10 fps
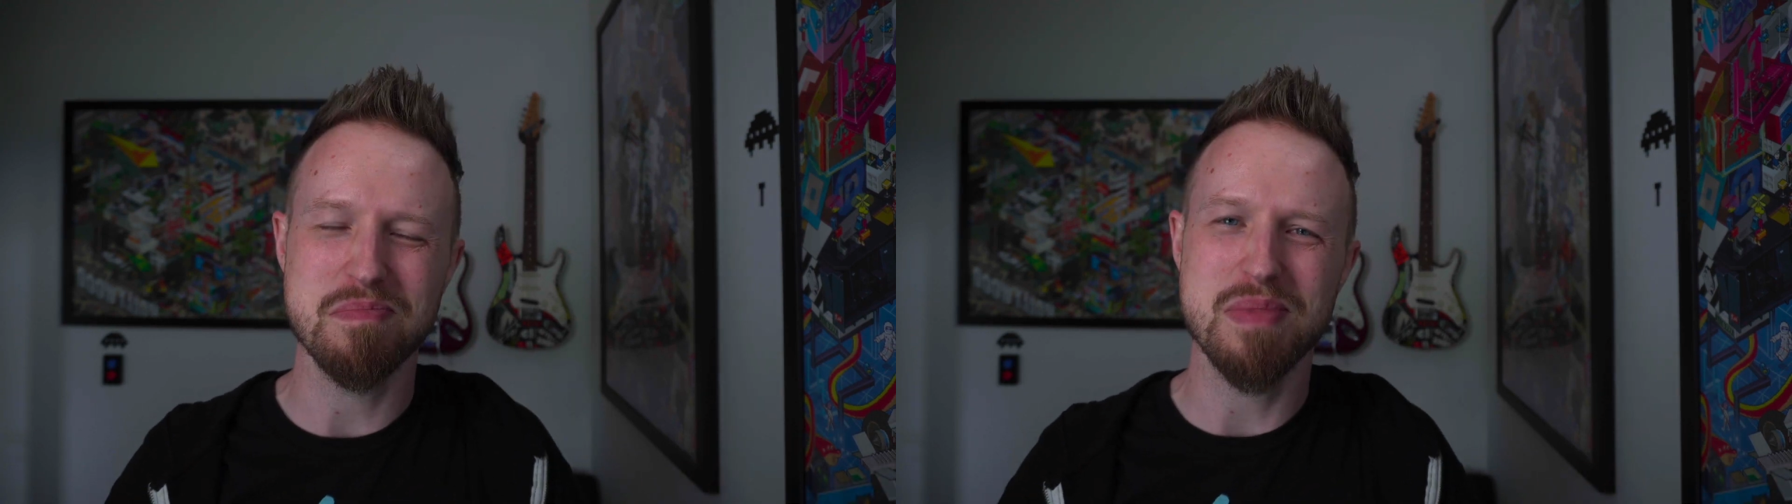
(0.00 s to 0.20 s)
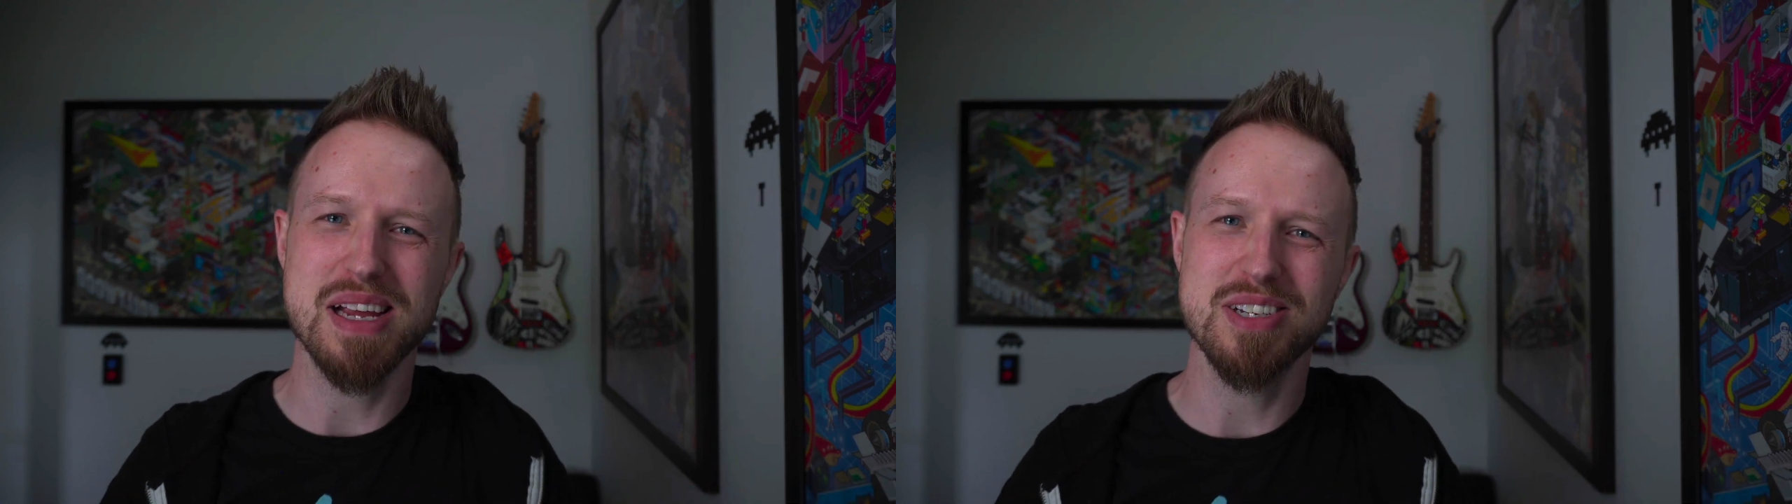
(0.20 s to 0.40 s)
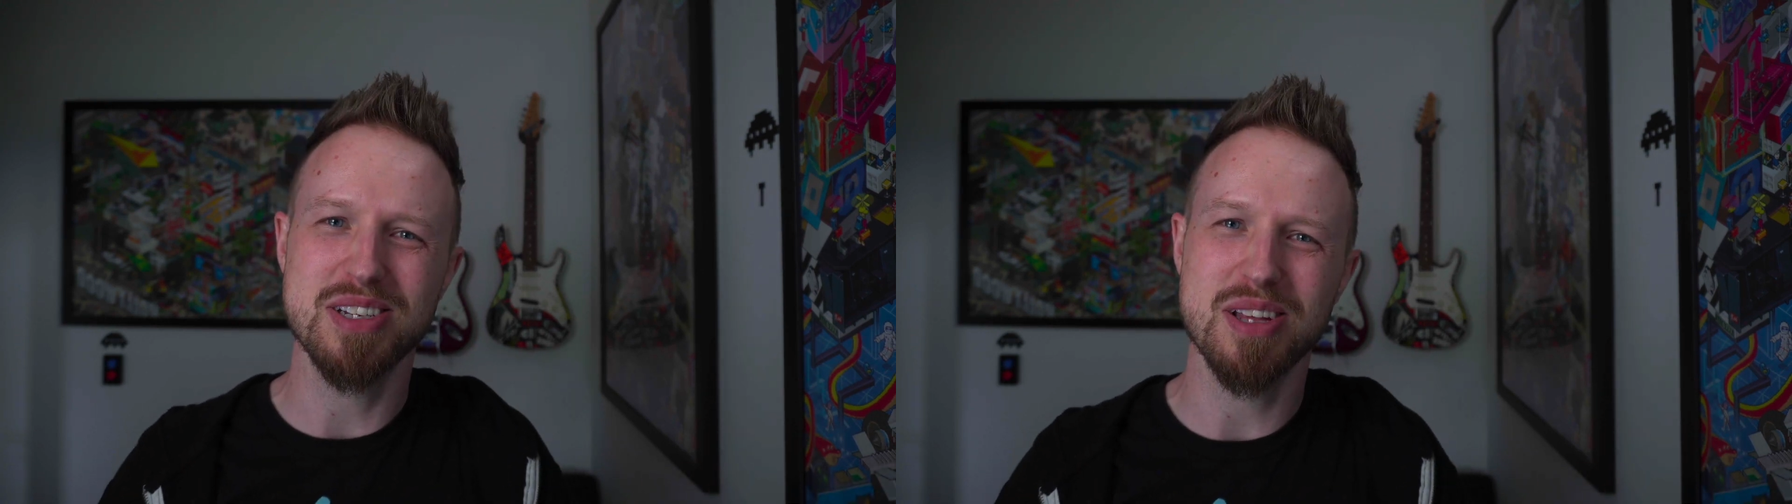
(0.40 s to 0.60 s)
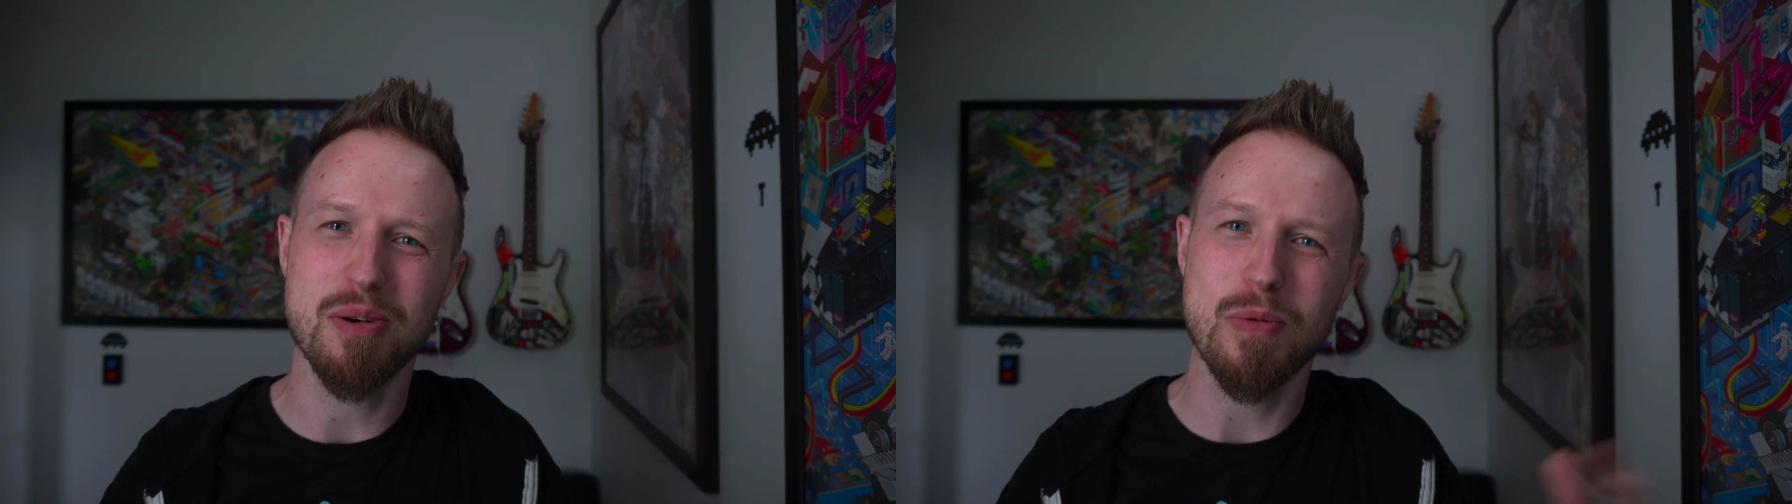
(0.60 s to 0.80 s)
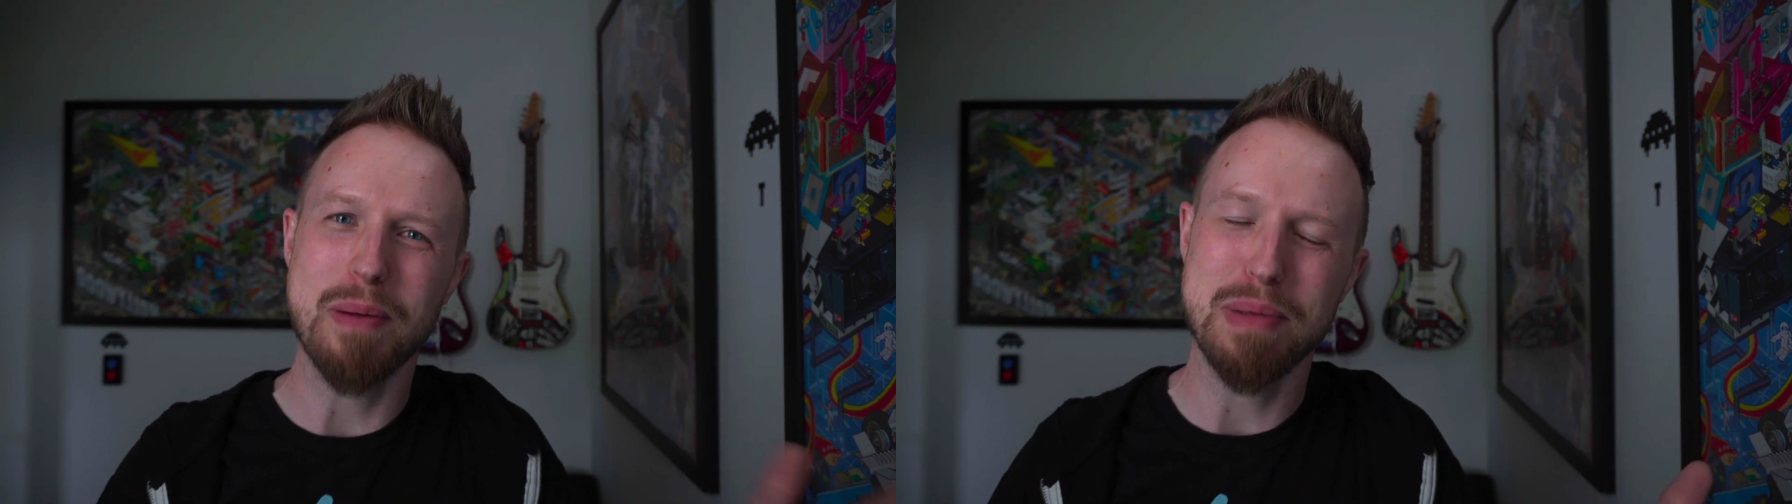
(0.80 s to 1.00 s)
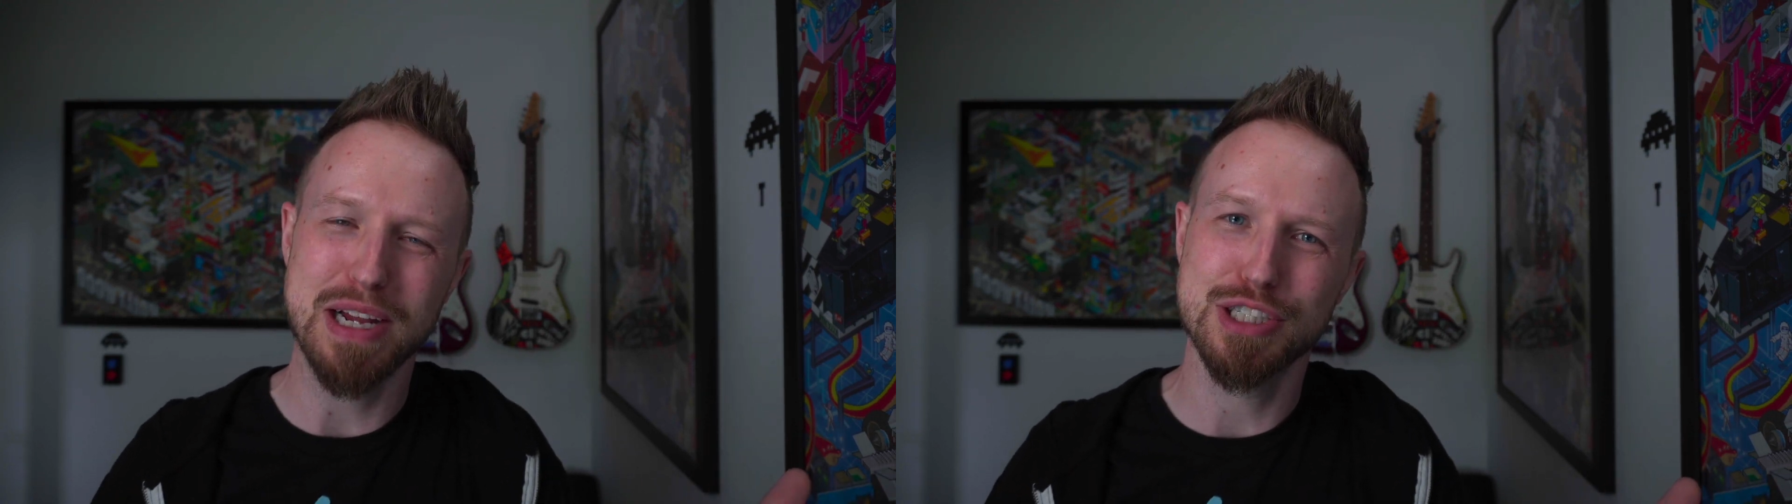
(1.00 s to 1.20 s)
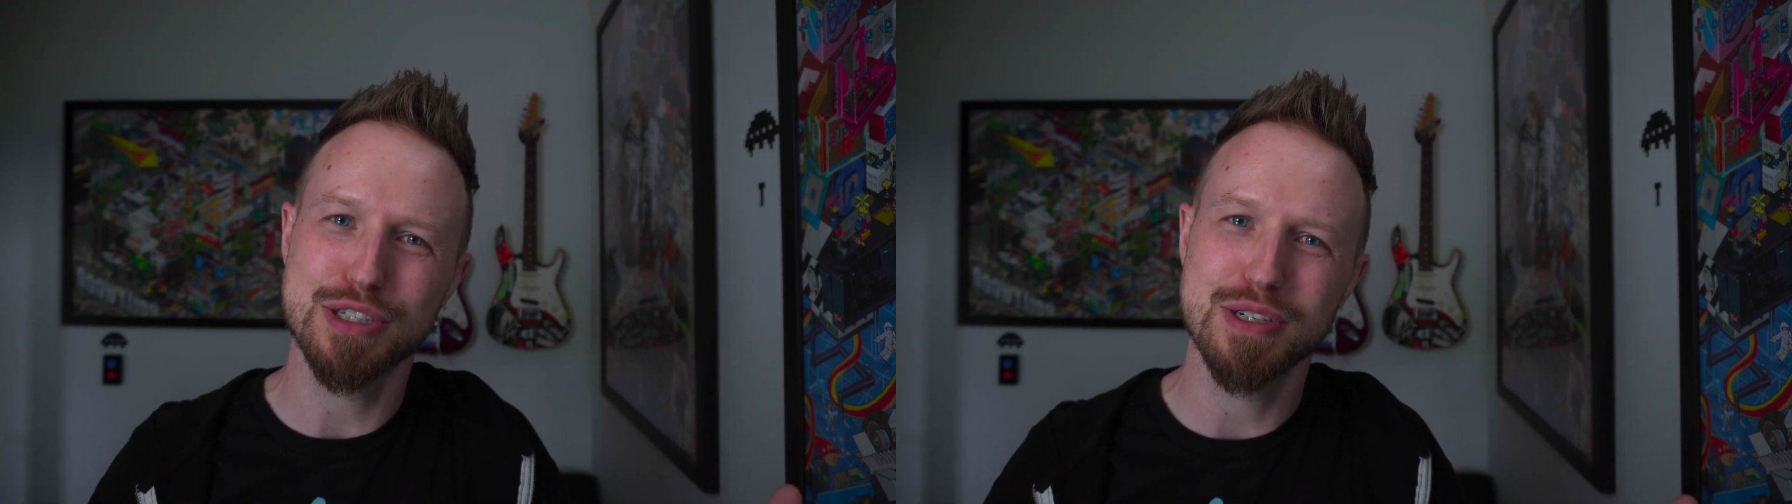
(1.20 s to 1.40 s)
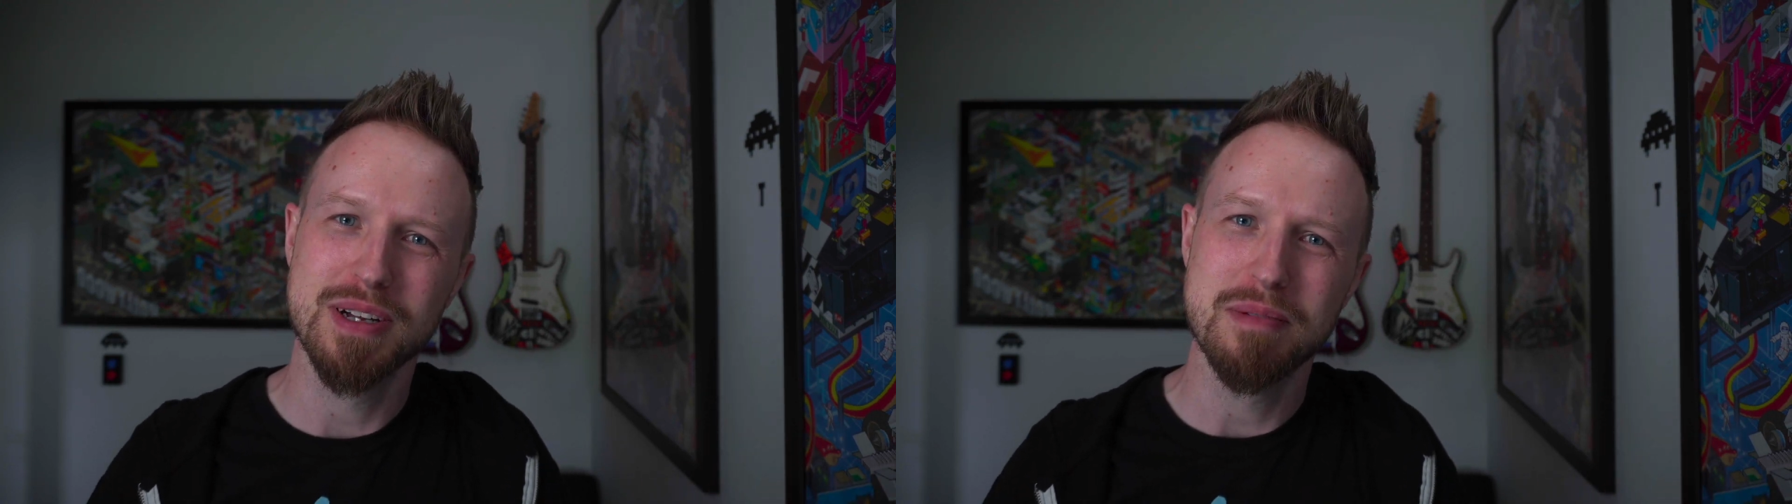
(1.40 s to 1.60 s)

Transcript: made the web page